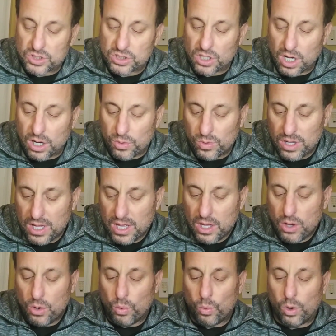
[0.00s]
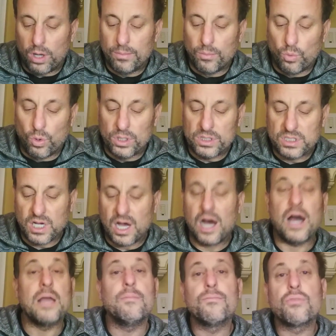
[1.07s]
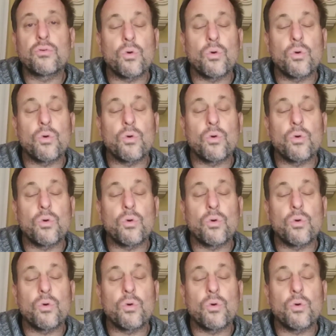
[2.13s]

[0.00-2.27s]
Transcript: So one more time,